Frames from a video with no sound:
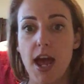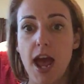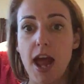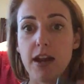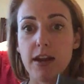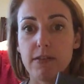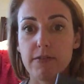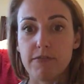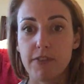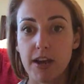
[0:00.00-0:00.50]

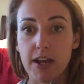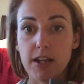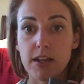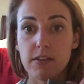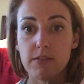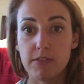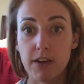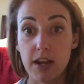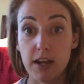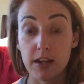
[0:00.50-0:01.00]
And invite.
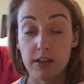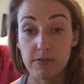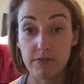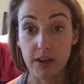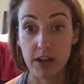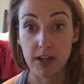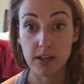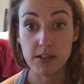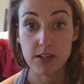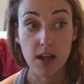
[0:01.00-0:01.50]

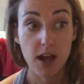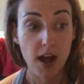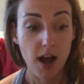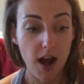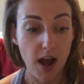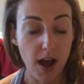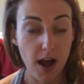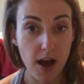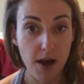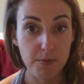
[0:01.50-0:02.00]

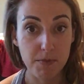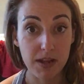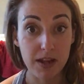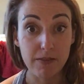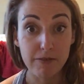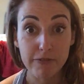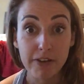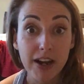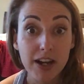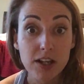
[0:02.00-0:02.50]

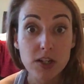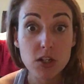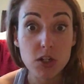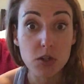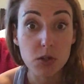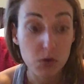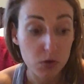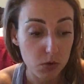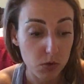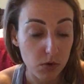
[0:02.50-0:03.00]
Invite
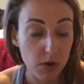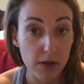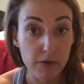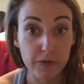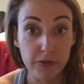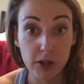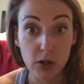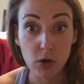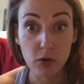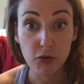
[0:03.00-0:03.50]
to,
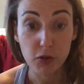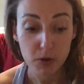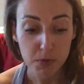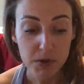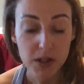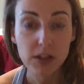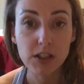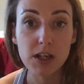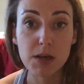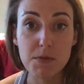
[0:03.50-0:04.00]
if you're
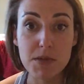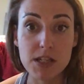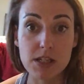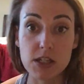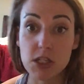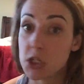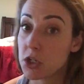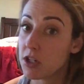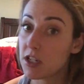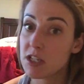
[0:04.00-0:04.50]
building a
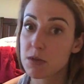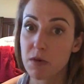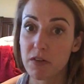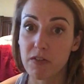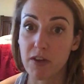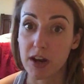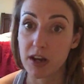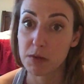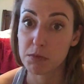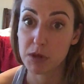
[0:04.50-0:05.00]
business, you need to
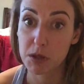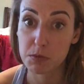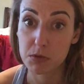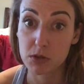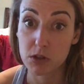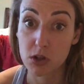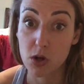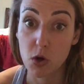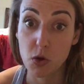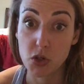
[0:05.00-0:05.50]
inviting
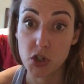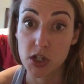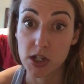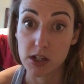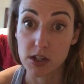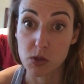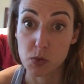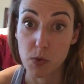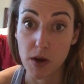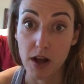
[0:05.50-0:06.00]
people to
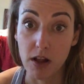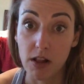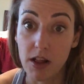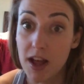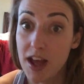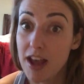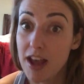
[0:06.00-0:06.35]
coaching as well.